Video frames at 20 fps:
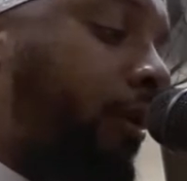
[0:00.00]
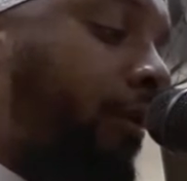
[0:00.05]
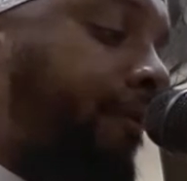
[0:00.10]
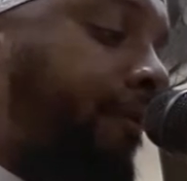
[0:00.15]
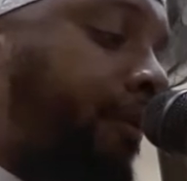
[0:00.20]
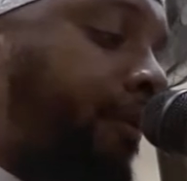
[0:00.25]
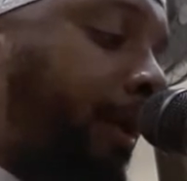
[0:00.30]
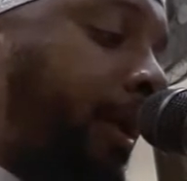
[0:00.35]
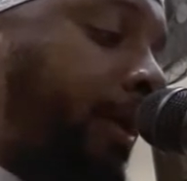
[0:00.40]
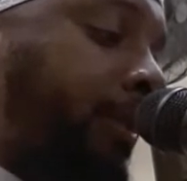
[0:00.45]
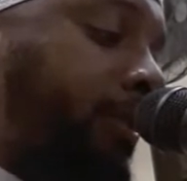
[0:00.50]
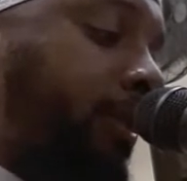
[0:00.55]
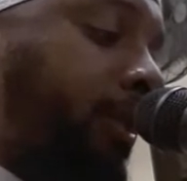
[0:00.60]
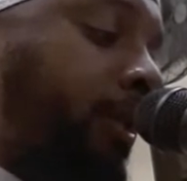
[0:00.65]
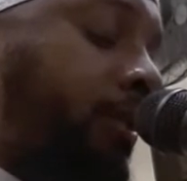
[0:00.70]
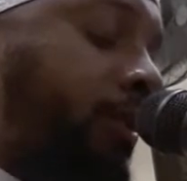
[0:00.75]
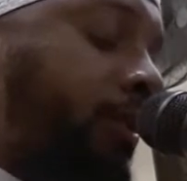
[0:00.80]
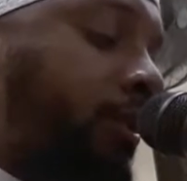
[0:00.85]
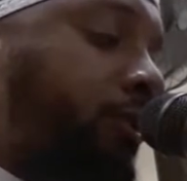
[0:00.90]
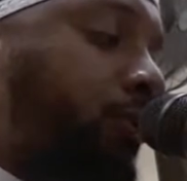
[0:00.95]
From
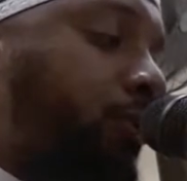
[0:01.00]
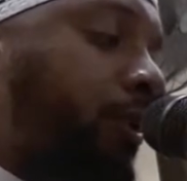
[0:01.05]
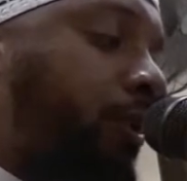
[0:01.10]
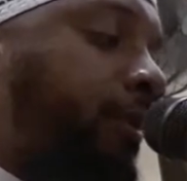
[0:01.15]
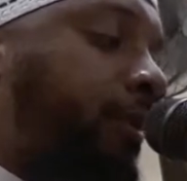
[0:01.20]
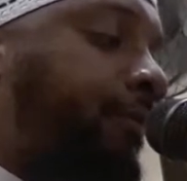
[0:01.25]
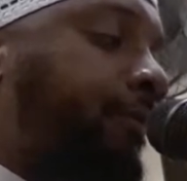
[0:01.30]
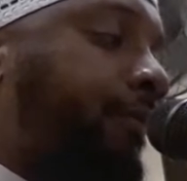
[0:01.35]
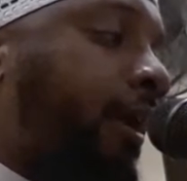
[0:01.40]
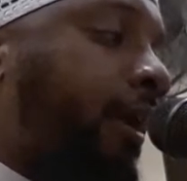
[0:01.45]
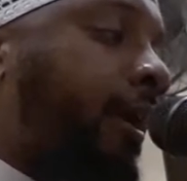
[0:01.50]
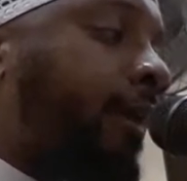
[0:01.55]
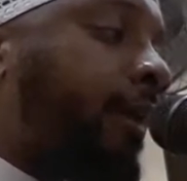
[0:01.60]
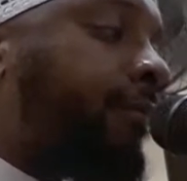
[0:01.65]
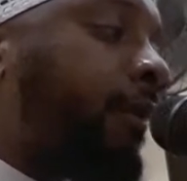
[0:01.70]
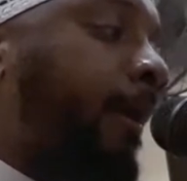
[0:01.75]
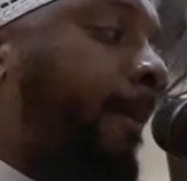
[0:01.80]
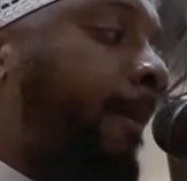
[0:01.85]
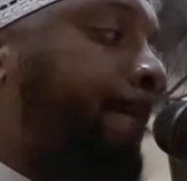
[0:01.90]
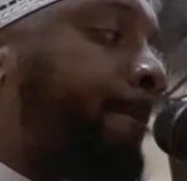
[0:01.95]
18 to
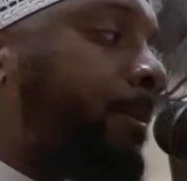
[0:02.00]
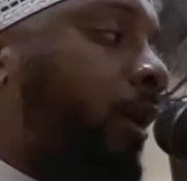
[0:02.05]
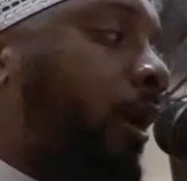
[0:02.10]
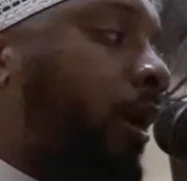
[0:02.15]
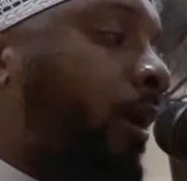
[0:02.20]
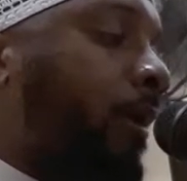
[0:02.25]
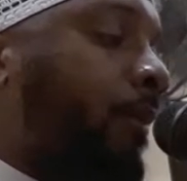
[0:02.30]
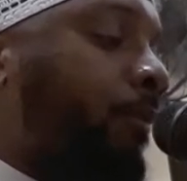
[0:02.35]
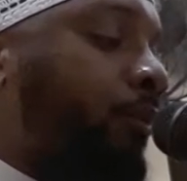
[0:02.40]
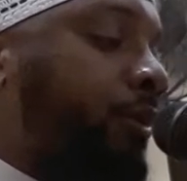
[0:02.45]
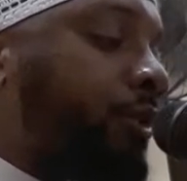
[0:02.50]
25.